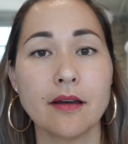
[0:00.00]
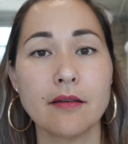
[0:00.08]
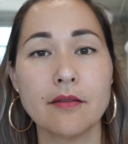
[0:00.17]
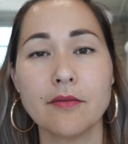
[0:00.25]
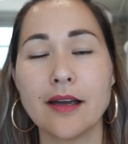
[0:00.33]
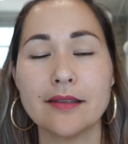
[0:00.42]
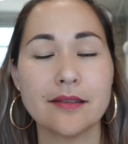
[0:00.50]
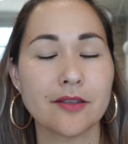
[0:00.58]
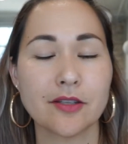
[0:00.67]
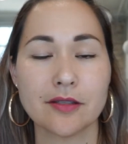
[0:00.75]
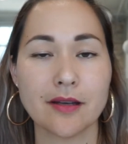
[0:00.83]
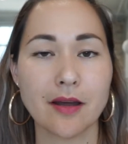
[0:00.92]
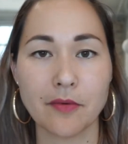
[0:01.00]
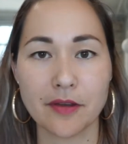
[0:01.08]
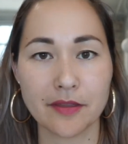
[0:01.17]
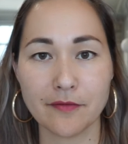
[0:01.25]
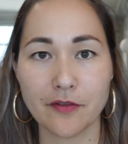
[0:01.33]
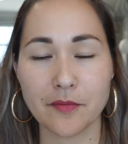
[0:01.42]
Otherwise, it's just not
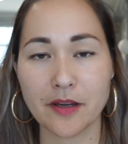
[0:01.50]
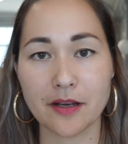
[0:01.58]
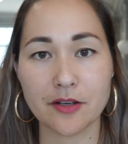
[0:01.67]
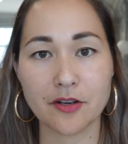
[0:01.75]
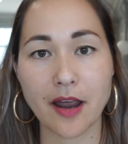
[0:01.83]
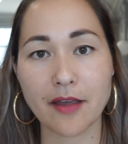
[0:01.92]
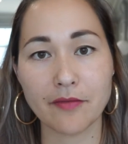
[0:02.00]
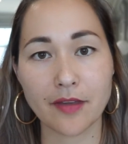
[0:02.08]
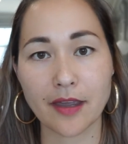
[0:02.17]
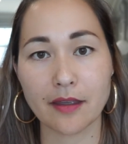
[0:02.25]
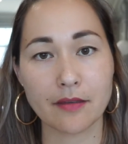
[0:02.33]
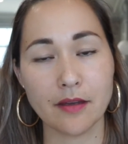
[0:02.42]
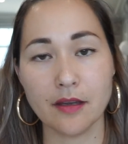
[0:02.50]
worth it for me to drive like,